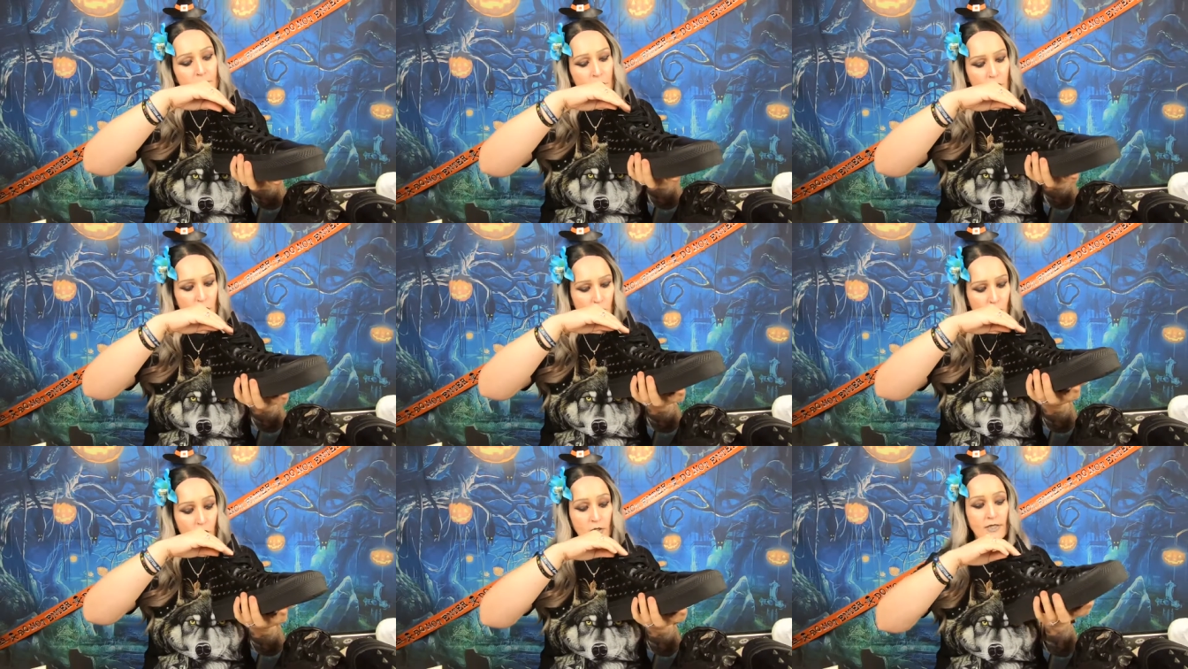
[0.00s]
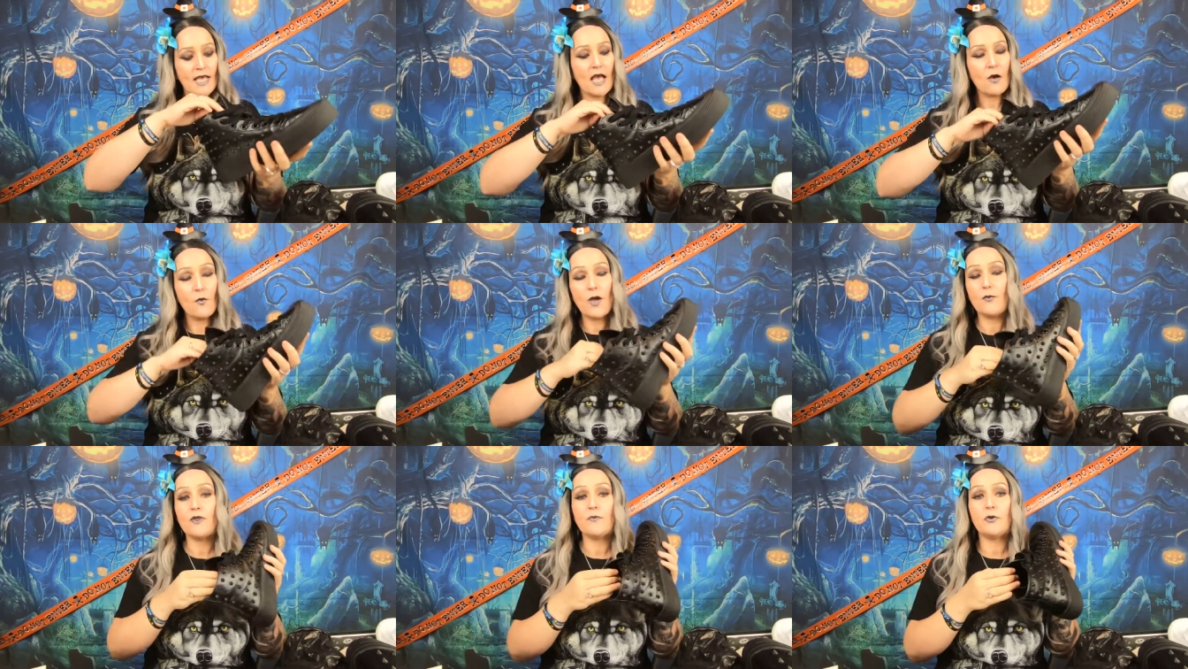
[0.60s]
You could get
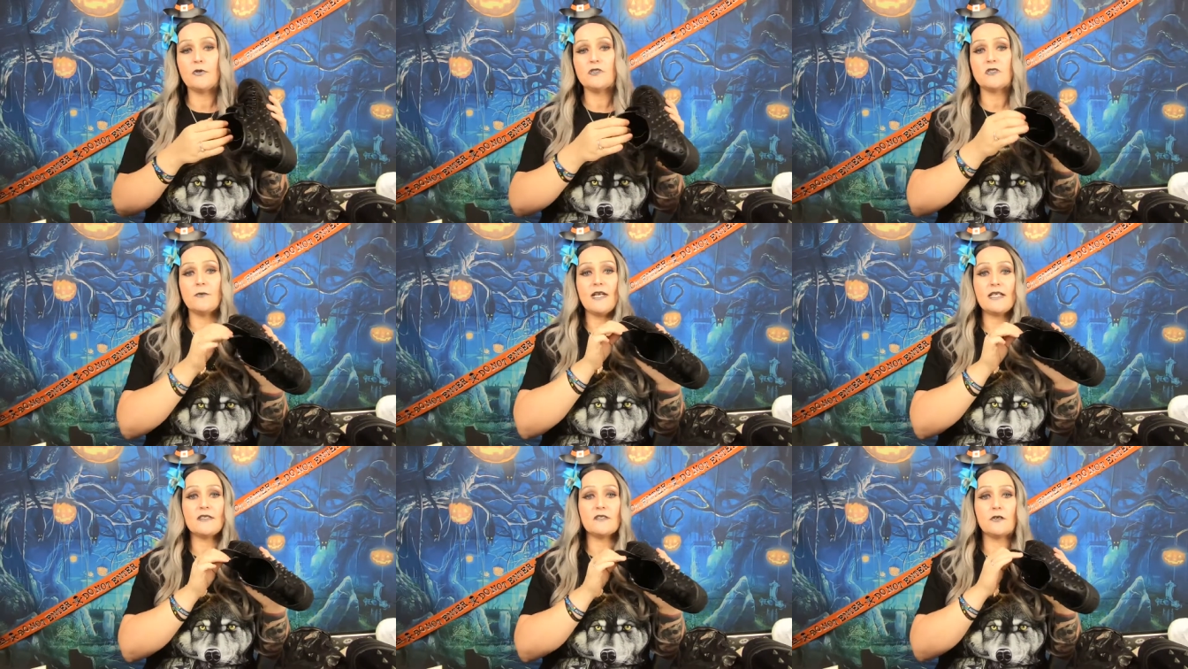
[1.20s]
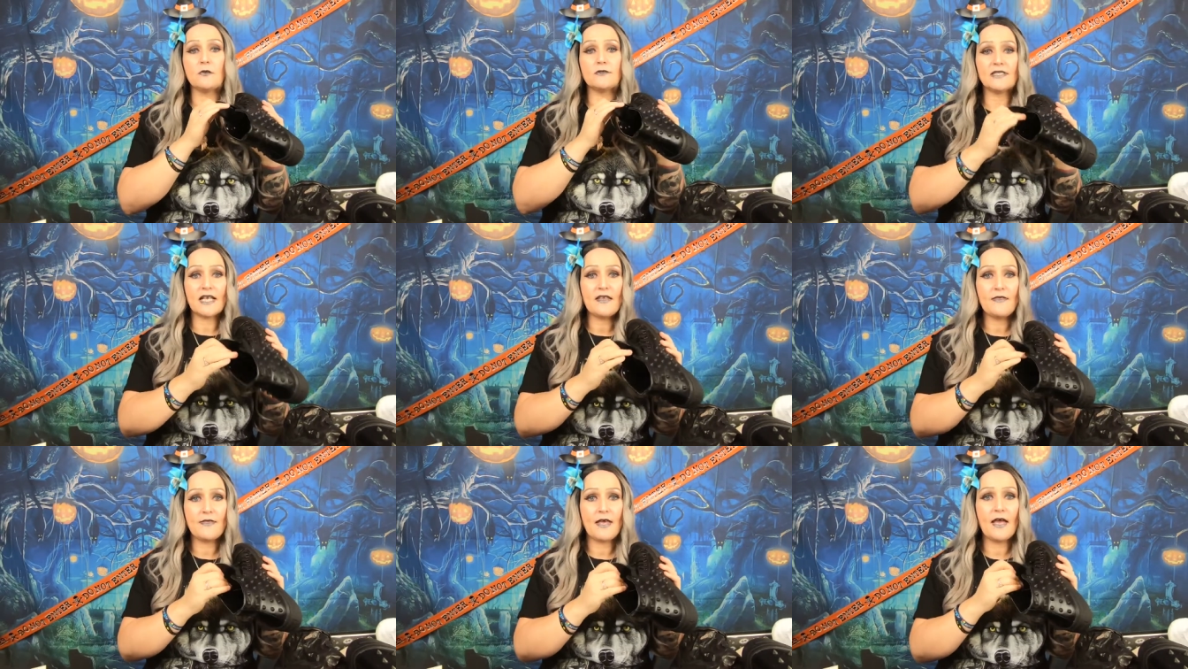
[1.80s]
away with putting some insoles
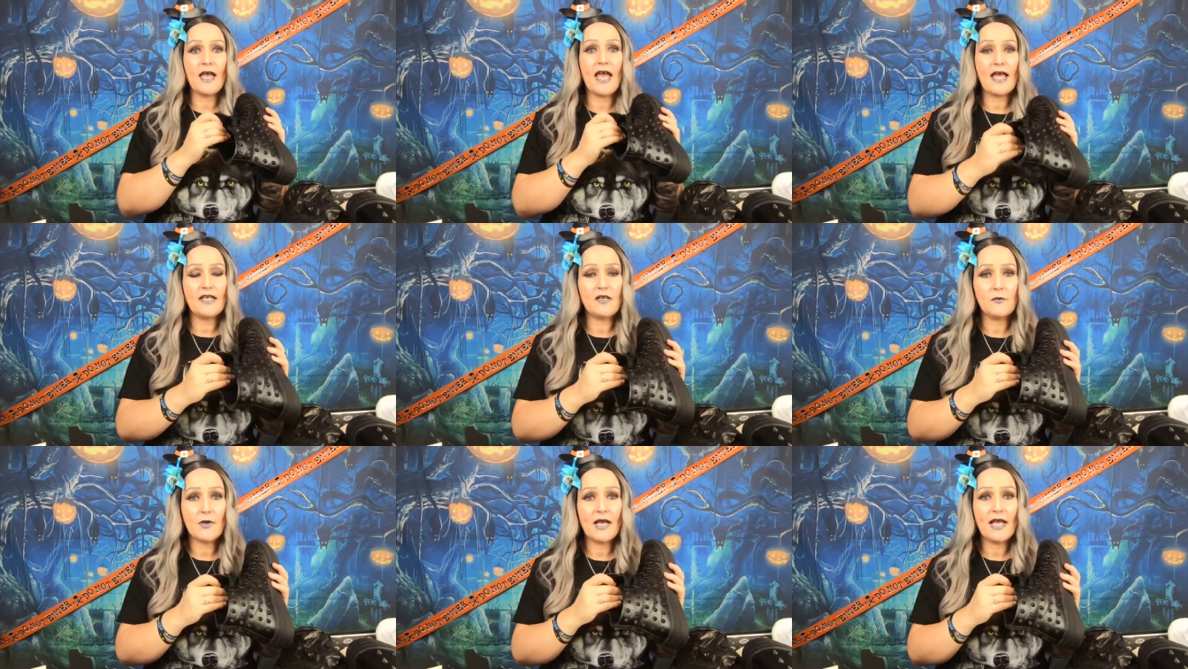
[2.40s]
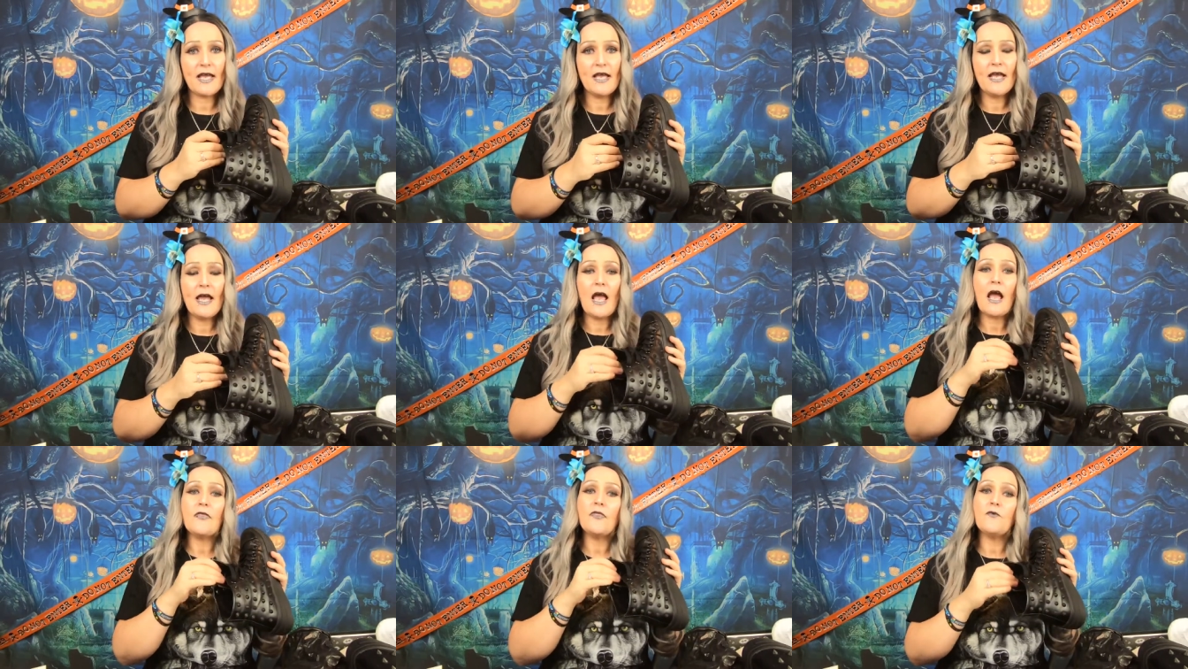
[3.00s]
in there anyway.
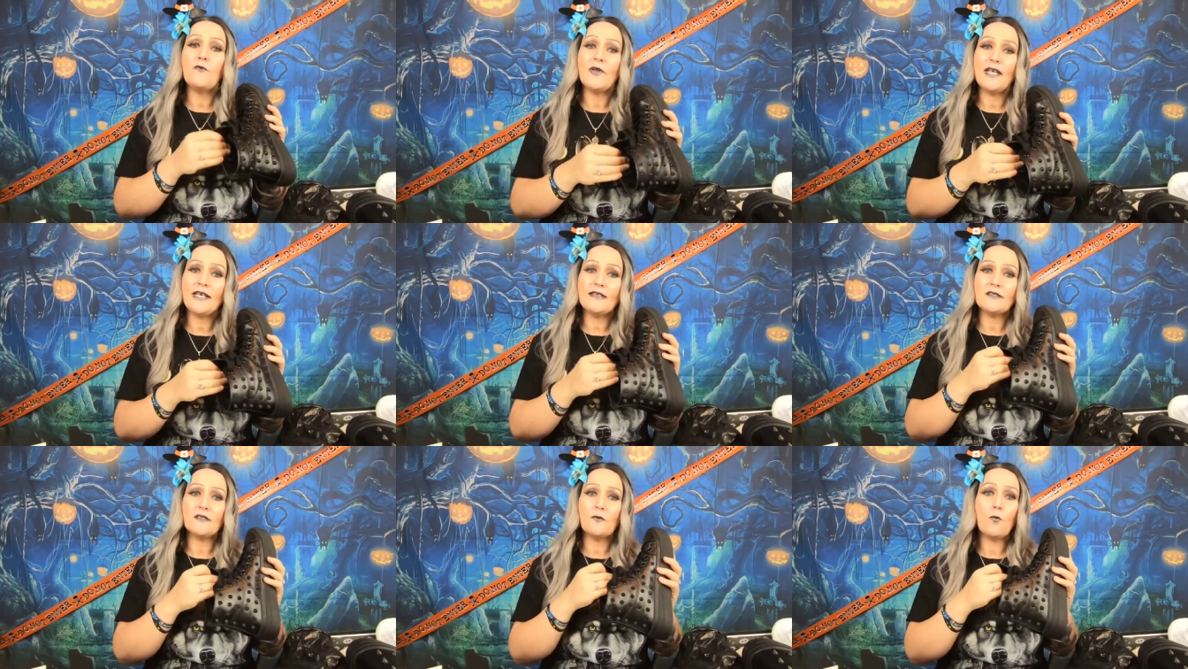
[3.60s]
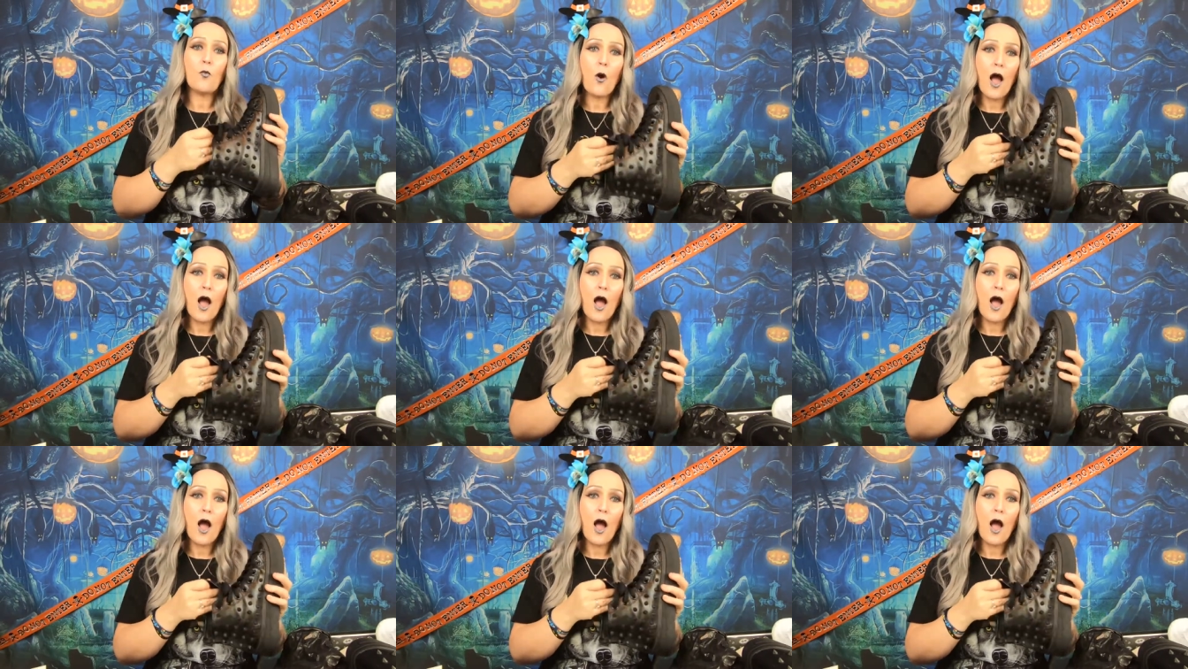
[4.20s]
And the reason